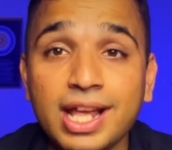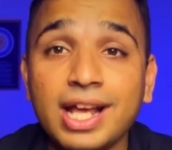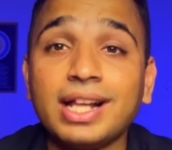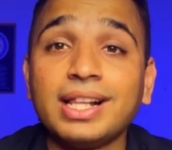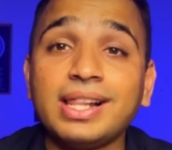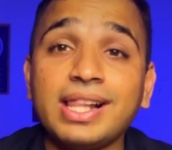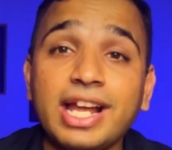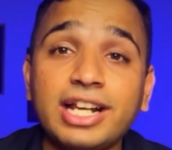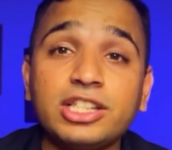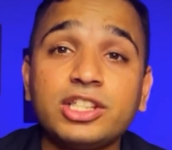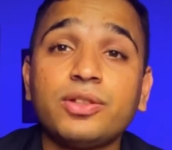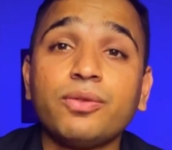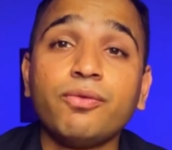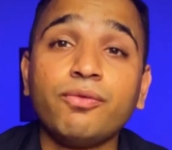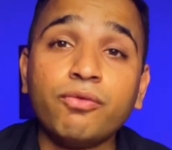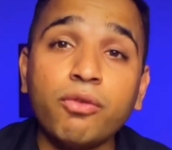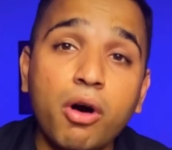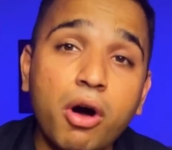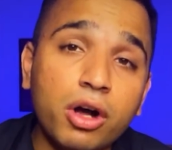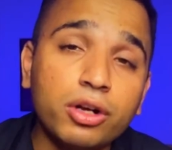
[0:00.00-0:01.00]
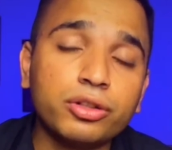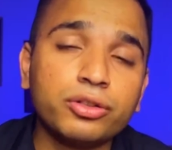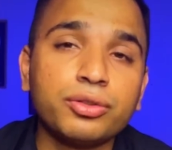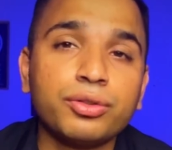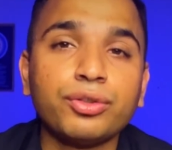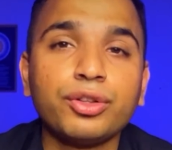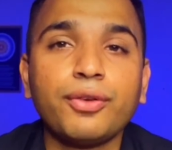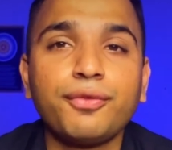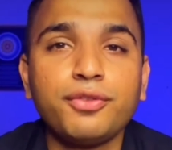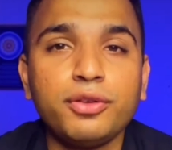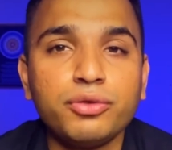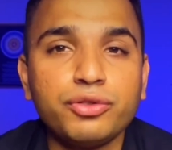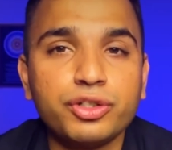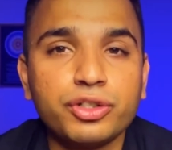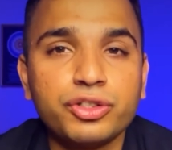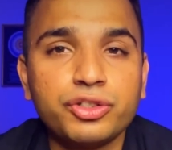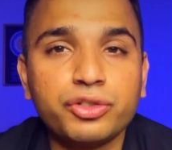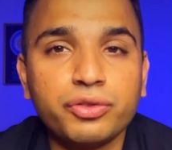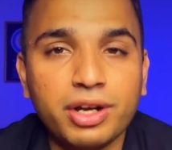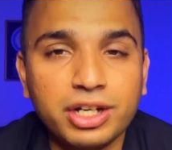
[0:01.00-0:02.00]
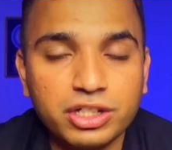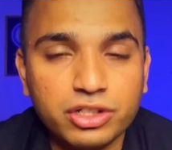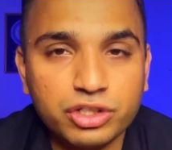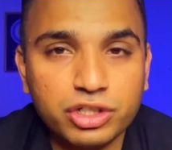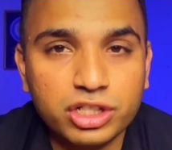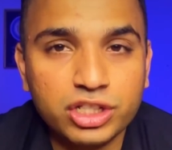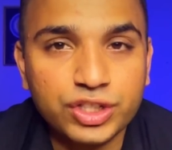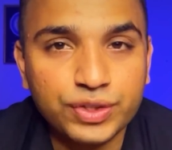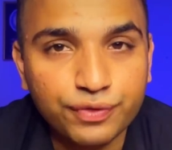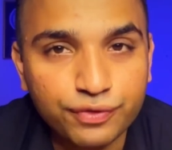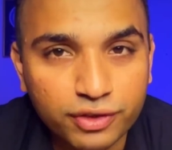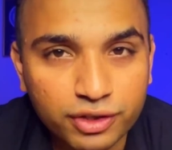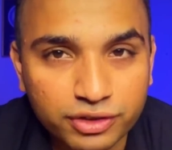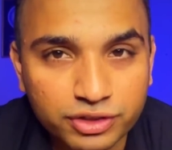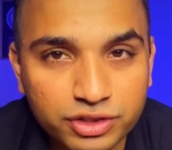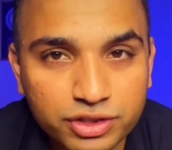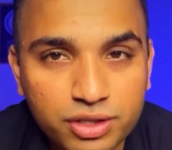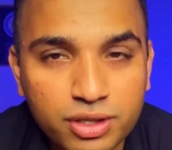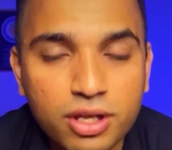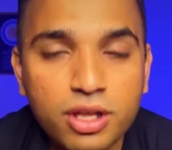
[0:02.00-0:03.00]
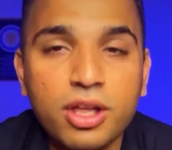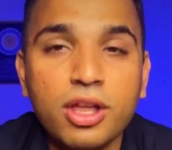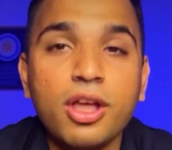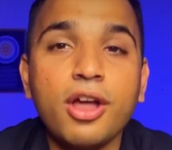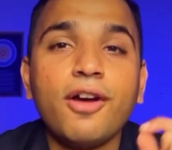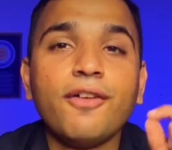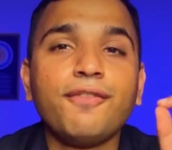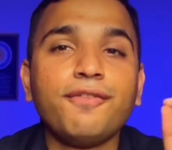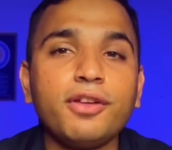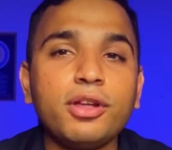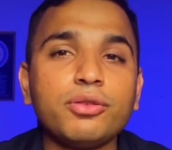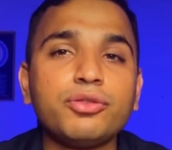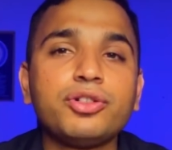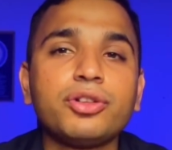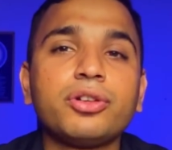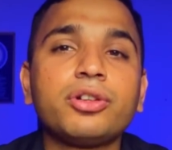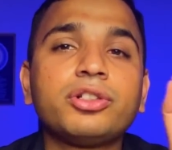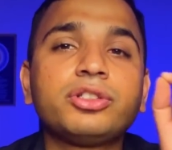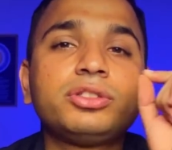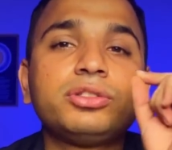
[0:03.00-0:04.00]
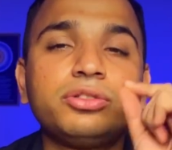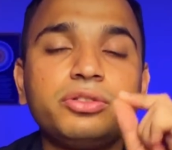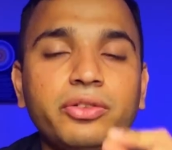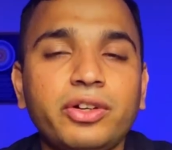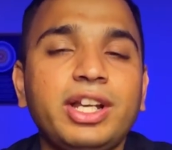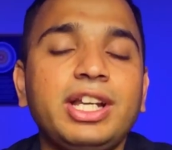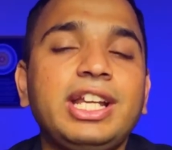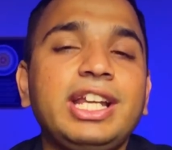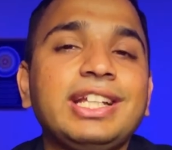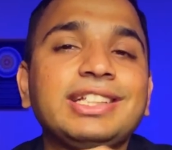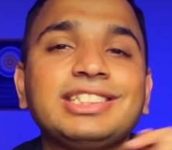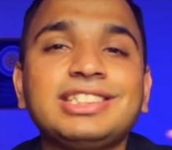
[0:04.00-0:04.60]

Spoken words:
let's walk through the futures strategies first. Futures trading